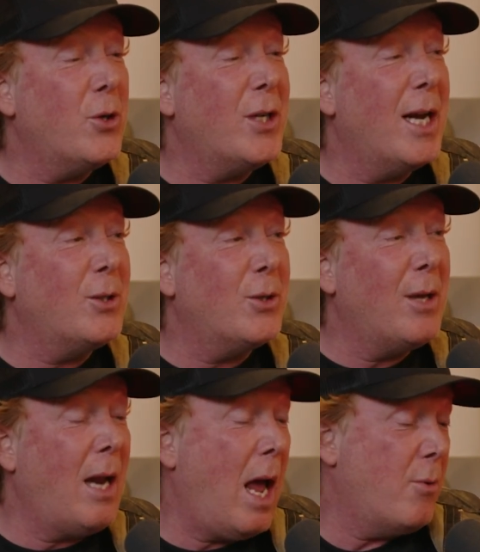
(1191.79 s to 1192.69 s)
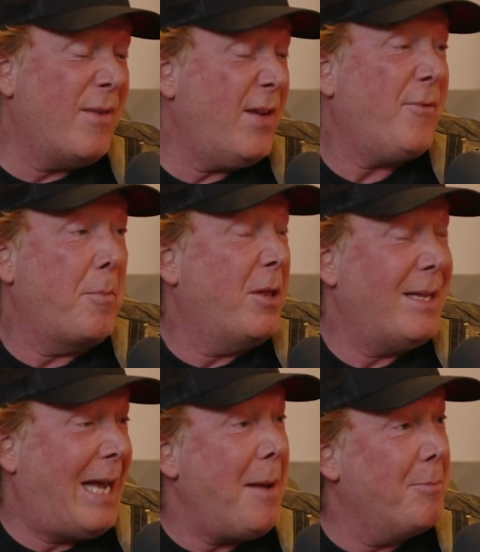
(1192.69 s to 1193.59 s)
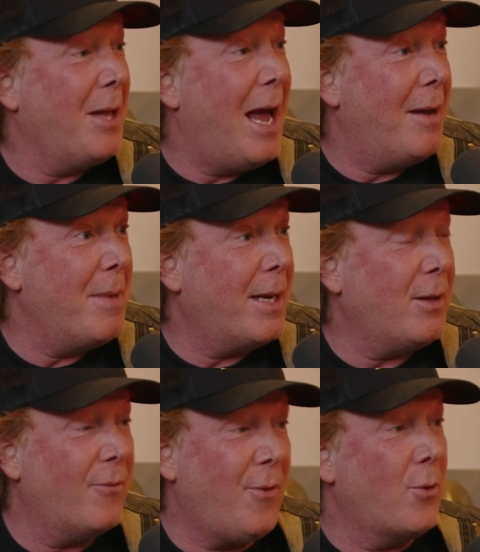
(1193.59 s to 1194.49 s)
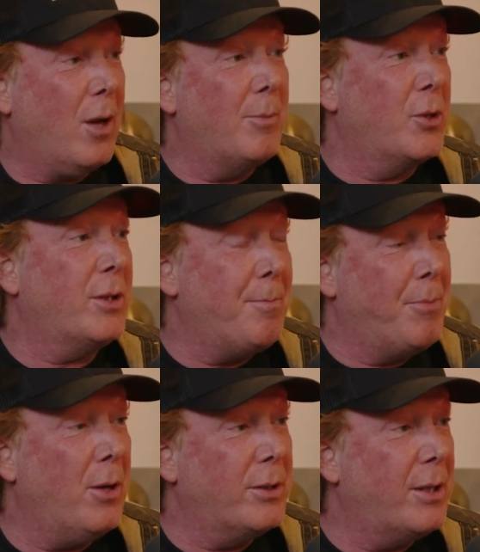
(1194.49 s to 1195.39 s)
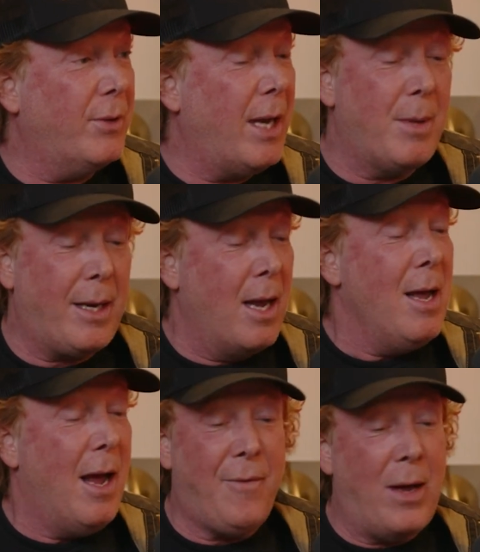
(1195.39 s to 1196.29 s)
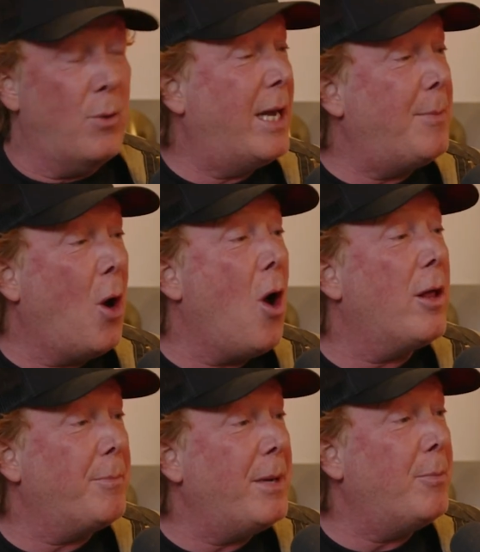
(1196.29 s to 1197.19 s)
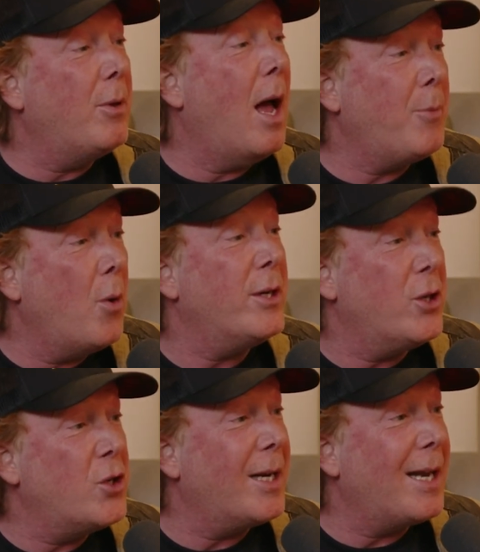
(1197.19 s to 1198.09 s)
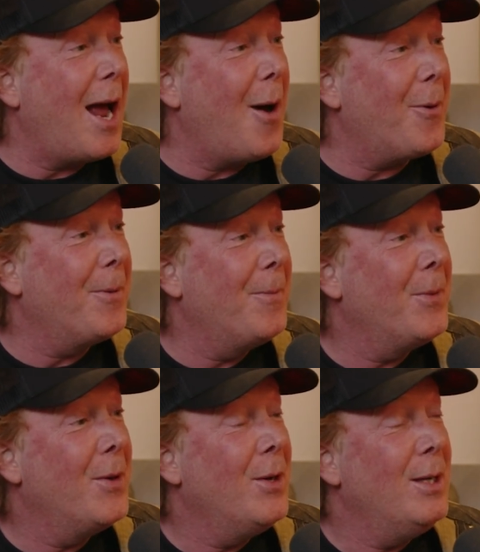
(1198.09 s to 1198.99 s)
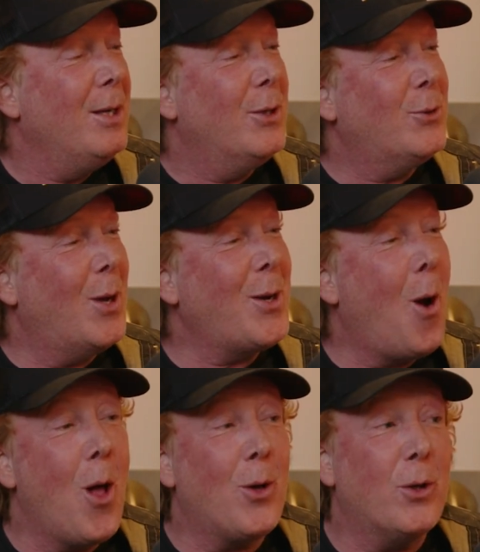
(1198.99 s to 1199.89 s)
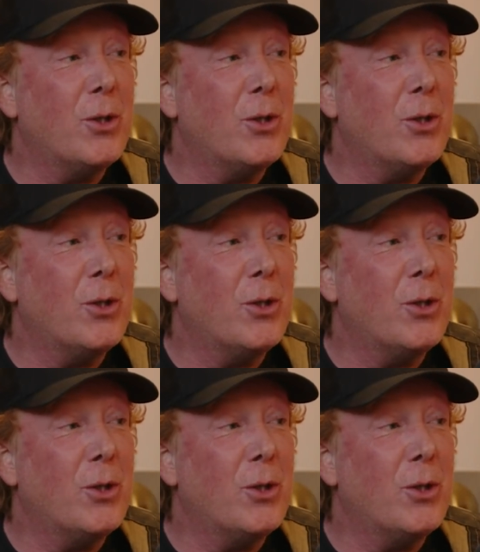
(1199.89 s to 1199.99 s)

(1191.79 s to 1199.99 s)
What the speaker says: and she answers, and I don't even have a game plan making the phone call. I'm just impulsively. I'm like, if I don't keep calling people, I'm going to chicken out. So I call her